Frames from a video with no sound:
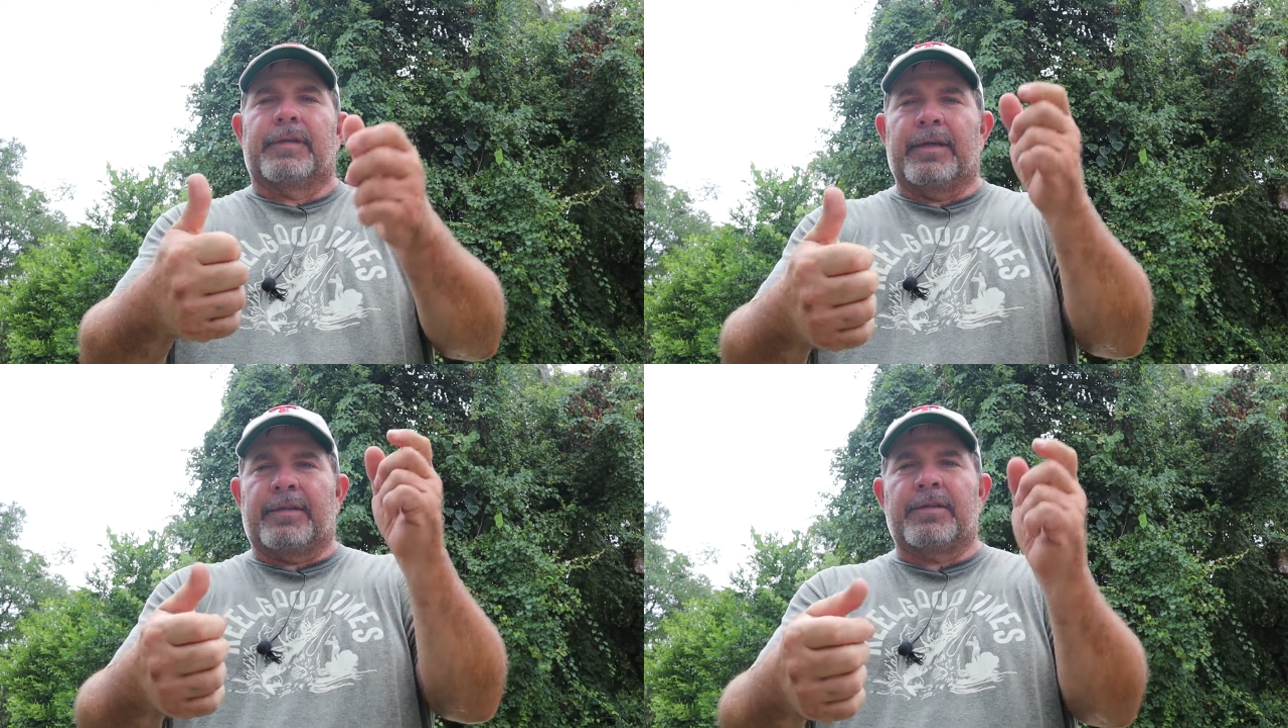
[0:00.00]

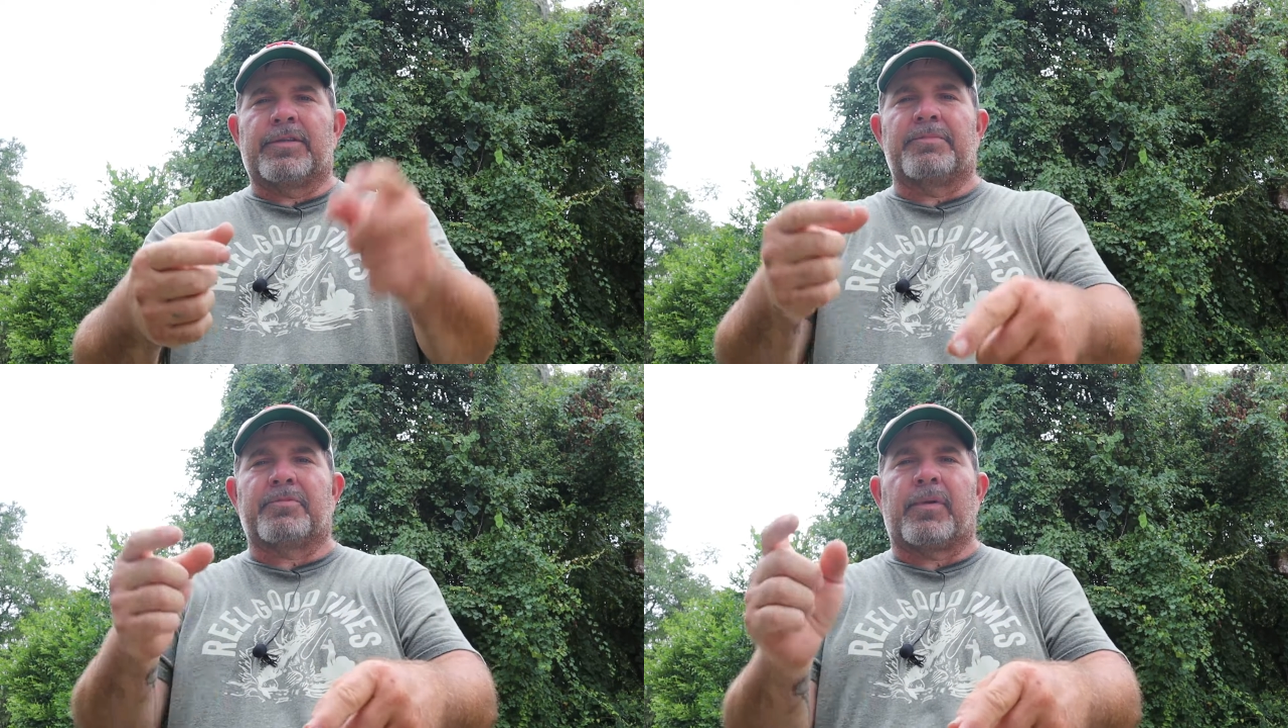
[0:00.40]
Hit the
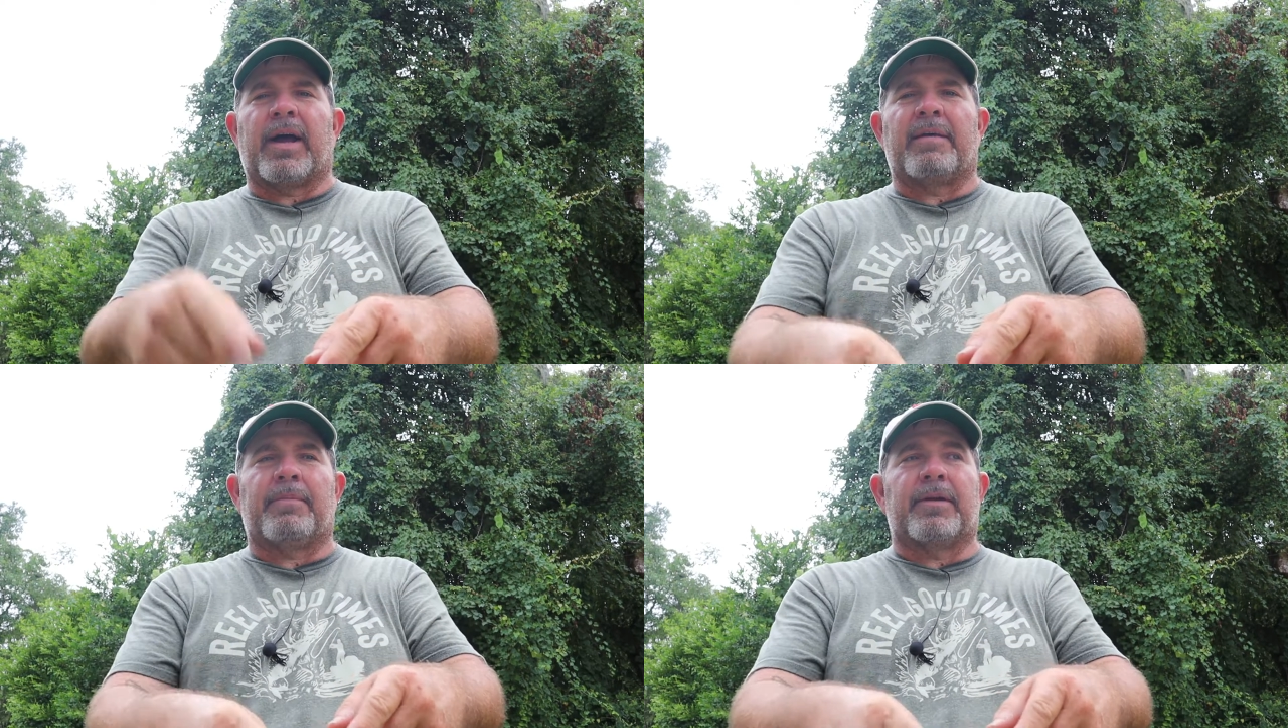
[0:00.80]

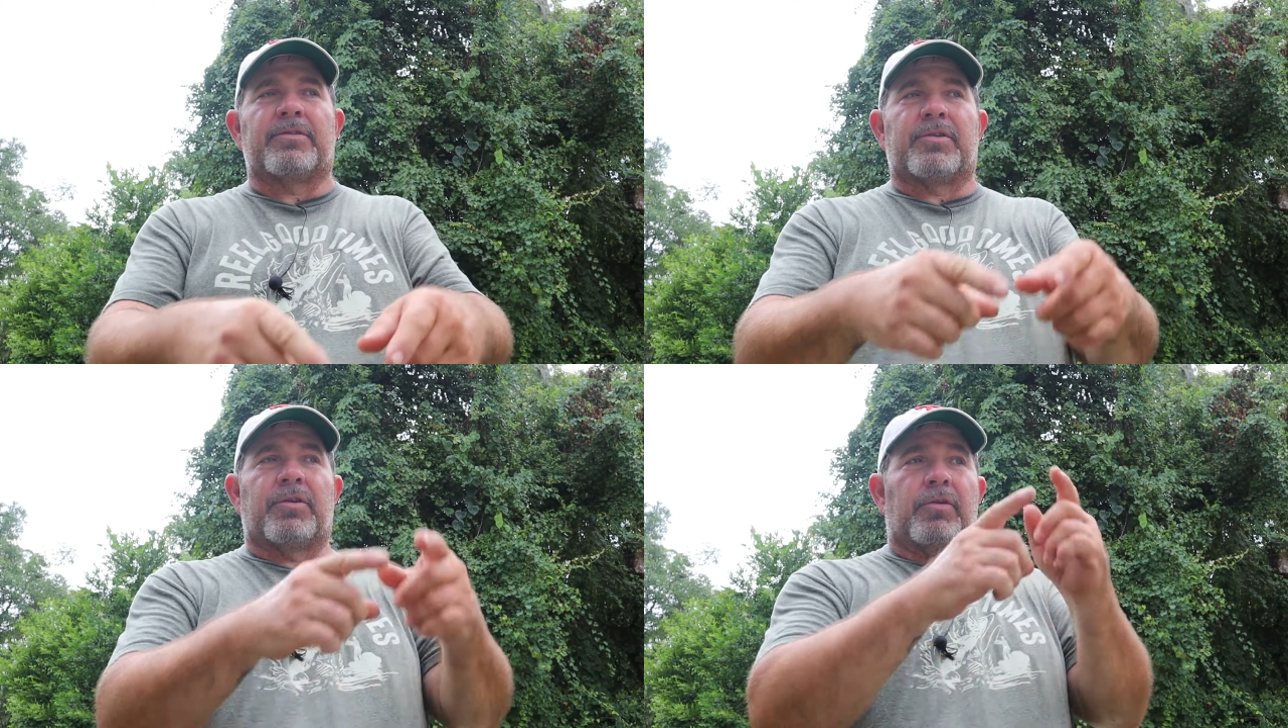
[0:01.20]
subscribe button
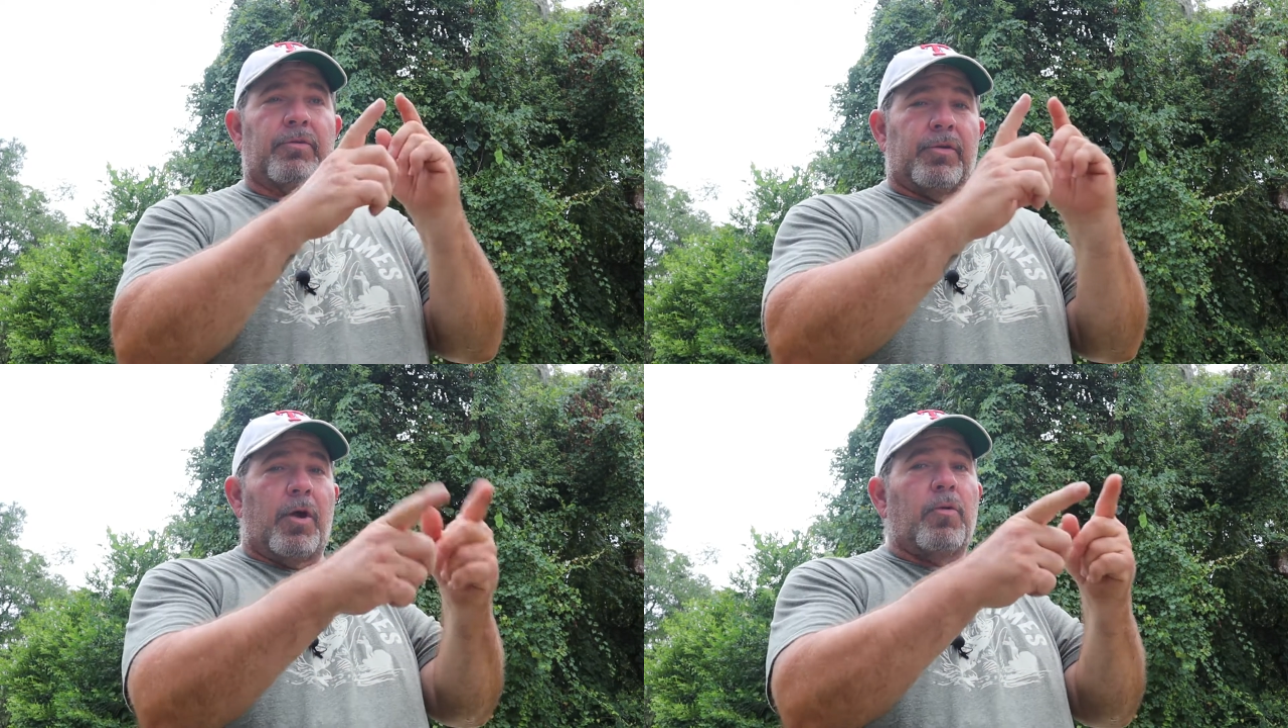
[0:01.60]
so you'll
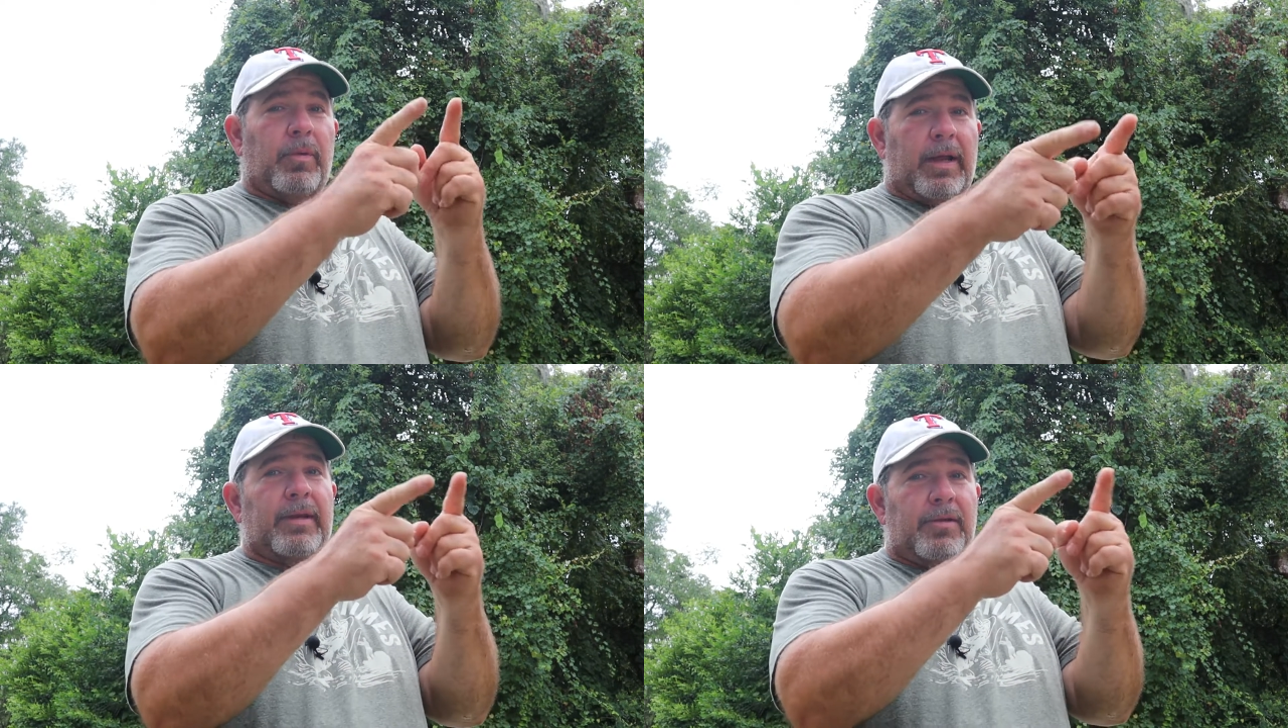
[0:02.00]
know
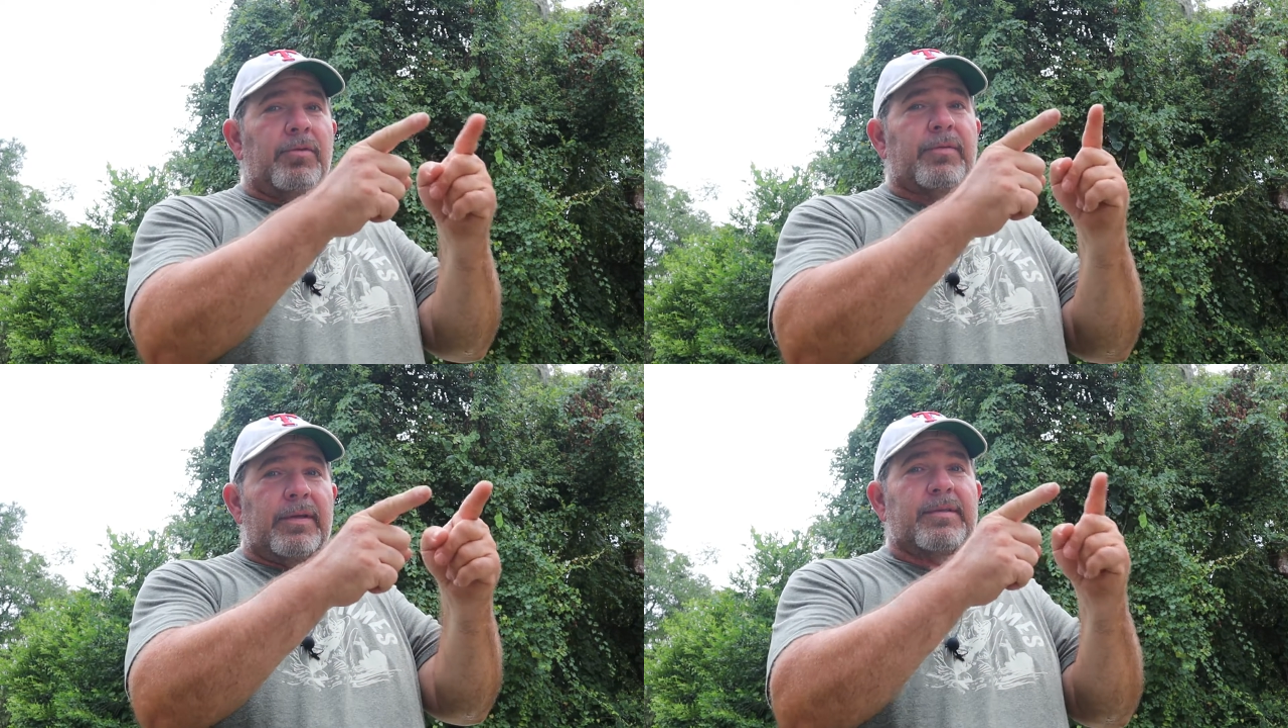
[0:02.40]
when I
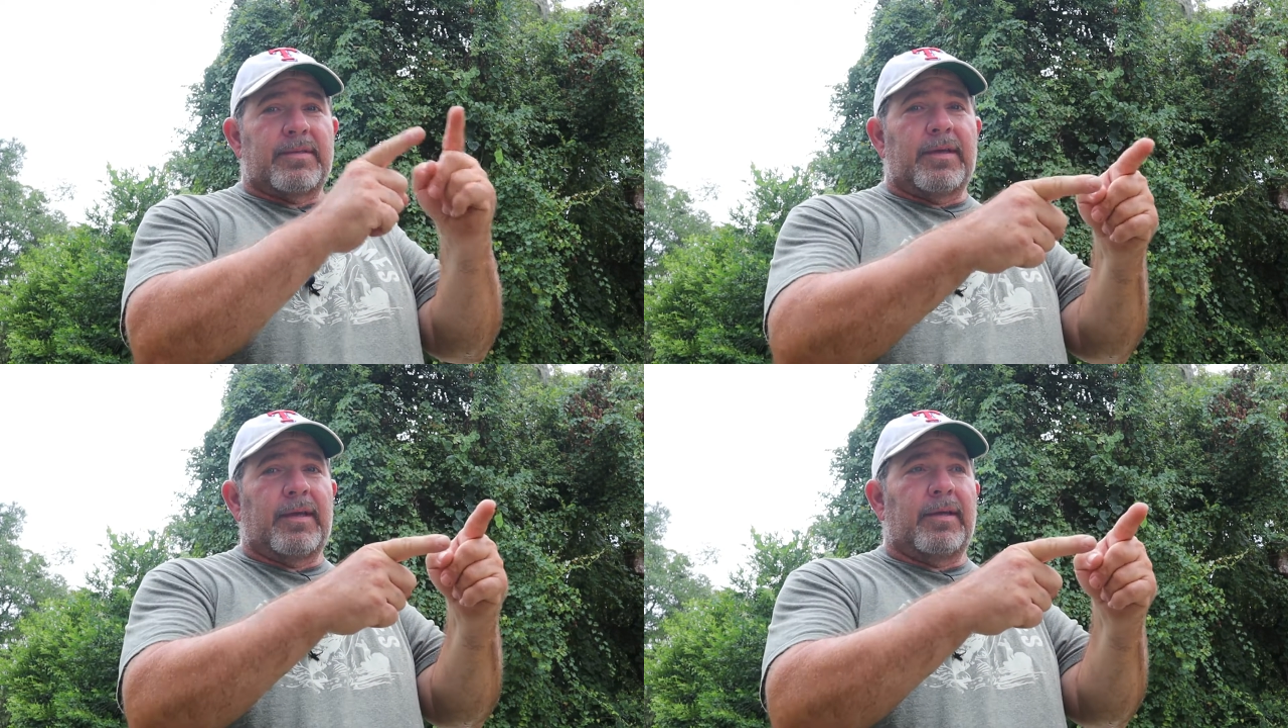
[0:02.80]
do this
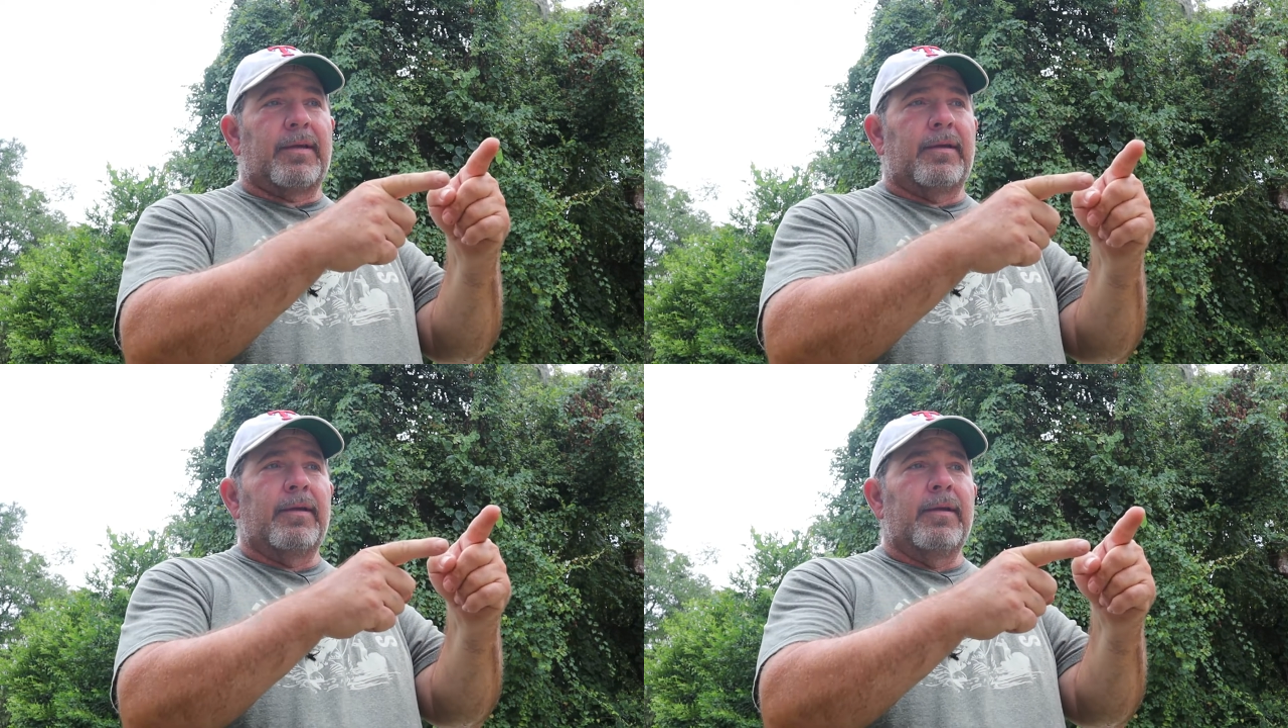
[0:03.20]
sink.